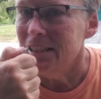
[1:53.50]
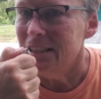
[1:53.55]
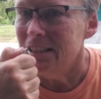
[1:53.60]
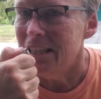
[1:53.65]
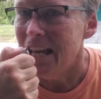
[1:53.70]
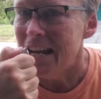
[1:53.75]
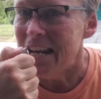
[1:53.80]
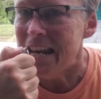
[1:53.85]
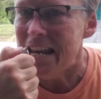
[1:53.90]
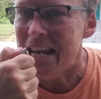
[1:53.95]

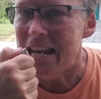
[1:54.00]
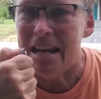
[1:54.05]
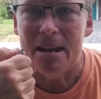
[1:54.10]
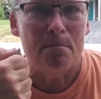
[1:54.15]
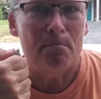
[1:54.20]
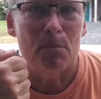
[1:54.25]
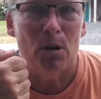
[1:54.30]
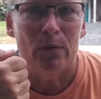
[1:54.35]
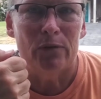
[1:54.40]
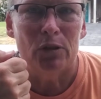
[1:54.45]
that he
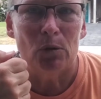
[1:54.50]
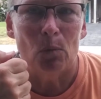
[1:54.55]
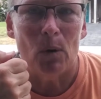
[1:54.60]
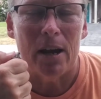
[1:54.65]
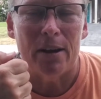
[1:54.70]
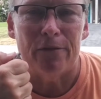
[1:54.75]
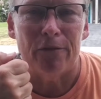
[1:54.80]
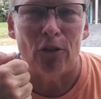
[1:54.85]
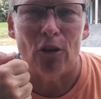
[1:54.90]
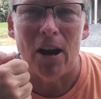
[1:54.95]
moves
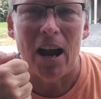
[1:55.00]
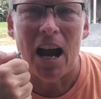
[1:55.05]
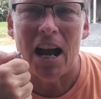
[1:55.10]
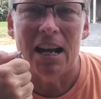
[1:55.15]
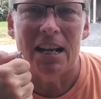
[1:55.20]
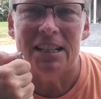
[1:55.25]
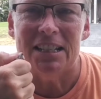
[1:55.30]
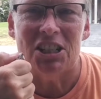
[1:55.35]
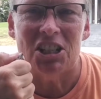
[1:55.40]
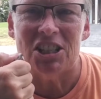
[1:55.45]
away for
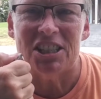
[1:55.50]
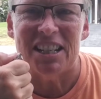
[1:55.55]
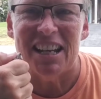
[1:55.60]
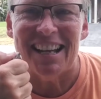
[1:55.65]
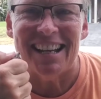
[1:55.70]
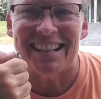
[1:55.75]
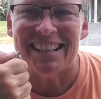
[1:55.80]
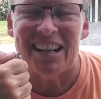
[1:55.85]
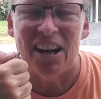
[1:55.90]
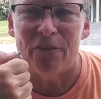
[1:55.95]
just a,
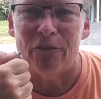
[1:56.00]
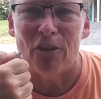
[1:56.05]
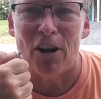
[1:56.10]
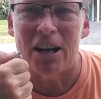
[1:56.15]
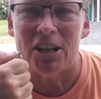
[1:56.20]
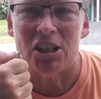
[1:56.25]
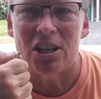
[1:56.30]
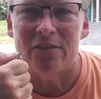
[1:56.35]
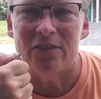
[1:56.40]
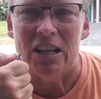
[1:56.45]
a
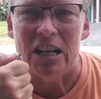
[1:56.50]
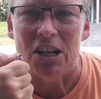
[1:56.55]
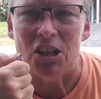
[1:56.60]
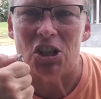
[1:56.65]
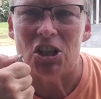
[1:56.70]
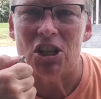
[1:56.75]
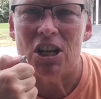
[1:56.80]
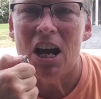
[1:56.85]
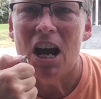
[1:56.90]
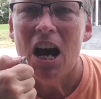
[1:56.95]
fraction of an
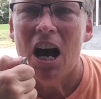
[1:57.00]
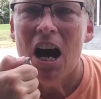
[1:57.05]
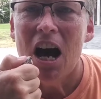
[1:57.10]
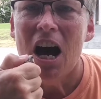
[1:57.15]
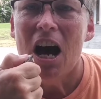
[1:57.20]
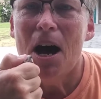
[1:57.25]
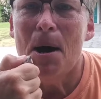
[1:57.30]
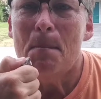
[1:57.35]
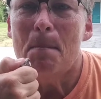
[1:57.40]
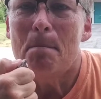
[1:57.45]
inch,
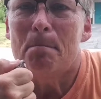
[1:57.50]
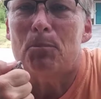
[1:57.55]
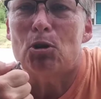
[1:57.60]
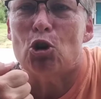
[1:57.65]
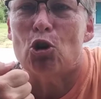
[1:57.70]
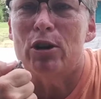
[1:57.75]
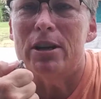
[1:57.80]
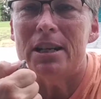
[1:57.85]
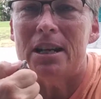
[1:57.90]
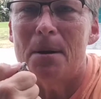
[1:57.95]

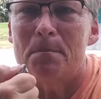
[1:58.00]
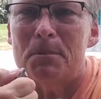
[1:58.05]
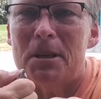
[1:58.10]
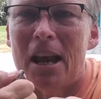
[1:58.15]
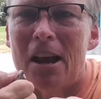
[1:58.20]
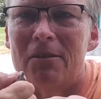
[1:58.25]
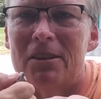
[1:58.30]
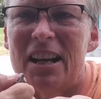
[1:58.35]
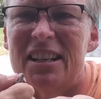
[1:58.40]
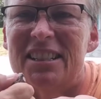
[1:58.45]
treat comes
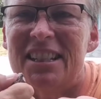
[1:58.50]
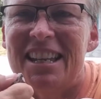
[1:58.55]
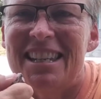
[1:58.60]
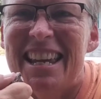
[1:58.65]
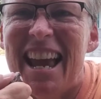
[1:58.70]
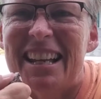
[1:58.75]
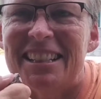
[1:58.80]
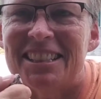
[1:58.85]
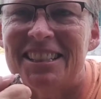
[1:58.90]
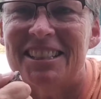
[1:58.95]
out and I say,
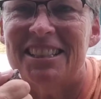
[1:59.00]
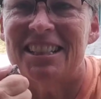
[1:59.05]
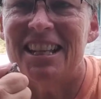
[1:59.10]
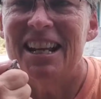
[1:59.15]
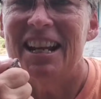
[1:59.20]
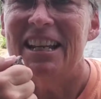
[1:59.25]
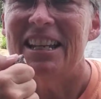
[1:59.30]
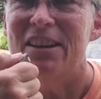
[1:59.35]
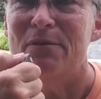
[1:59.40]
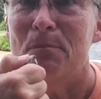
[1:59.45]
yes,
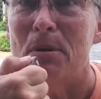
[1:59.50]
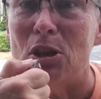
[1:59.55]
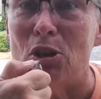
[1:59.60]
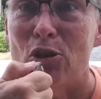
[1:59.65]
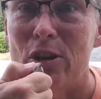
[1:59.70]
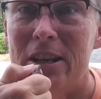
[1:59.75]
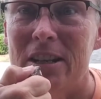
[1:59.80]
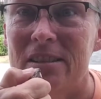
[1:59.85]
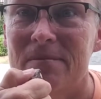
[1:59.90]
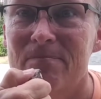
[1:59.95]
and I give him a
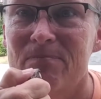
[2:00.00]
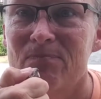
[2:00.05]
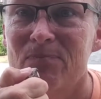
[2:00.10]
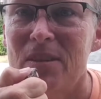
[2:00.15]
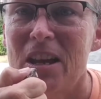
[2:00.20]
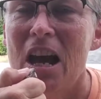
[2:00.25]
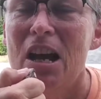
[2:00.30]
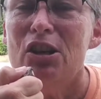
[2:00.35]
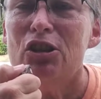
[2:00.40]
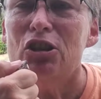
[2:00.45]
treat.
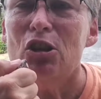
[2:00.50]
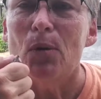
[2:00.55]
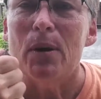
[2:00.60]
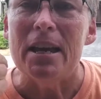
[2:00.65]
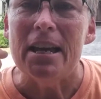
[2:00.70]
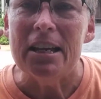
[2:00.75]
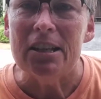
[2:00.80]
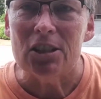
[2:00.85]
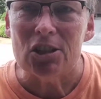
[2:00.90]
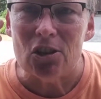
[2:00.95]
So
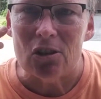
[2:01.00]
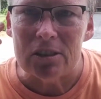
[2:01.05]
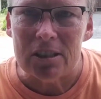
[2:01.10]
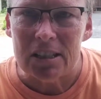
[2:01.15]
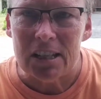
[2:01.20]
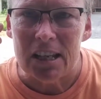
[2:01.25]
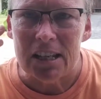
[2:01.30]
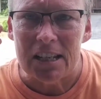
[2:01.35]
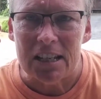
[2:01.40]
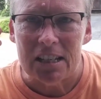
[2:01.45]
he starts
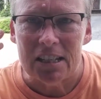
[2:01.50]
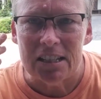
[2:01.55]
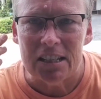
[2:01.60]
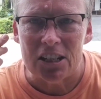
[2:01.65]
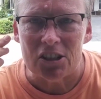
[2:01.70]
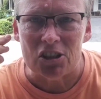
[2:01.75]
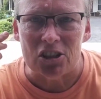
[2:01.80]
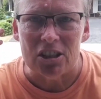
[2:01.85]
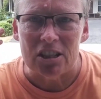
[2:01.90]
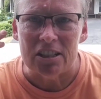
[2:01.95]
getting
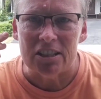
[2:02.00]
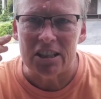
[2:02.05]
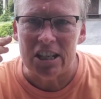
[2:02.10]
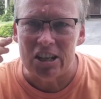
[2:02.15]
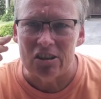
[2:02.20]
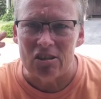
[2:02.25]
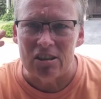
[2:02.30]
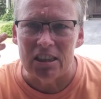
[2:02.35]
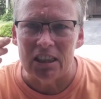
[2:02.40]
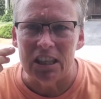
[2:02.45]
conditioned. He's
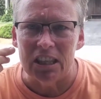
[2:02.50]
hearing,